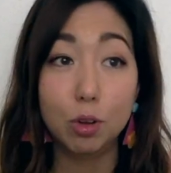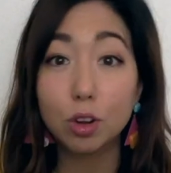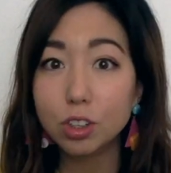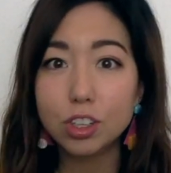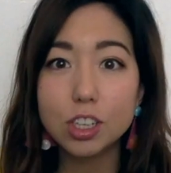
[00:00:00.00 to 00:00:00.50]

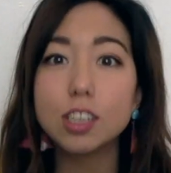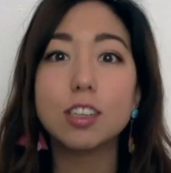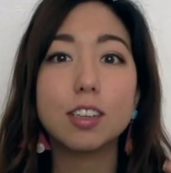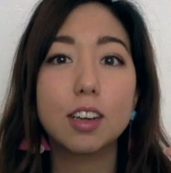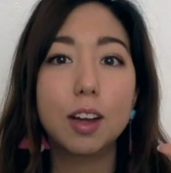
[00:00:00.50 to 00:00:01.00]
not
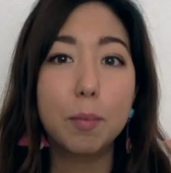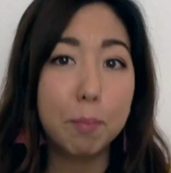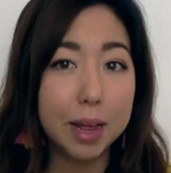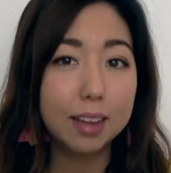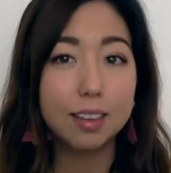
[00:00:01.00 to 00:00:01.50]
just
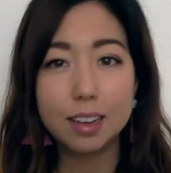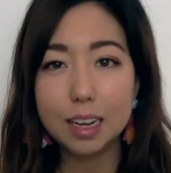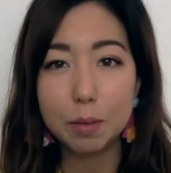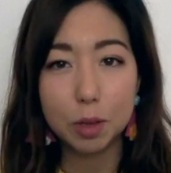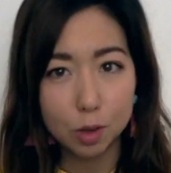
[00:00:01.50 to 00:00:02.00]
mentally
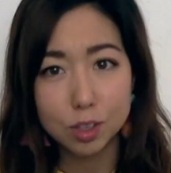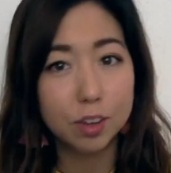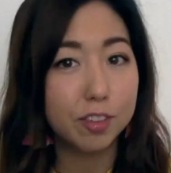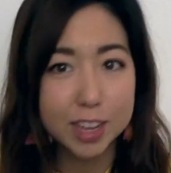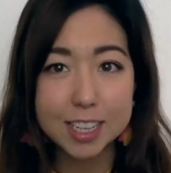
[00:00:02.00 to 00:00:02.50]
but also
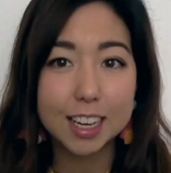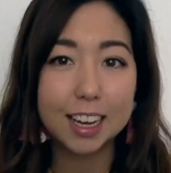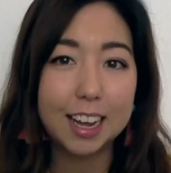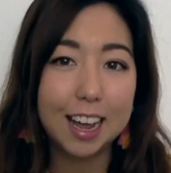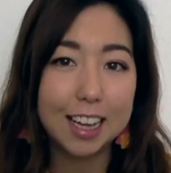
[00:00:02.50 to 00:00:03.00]
physically,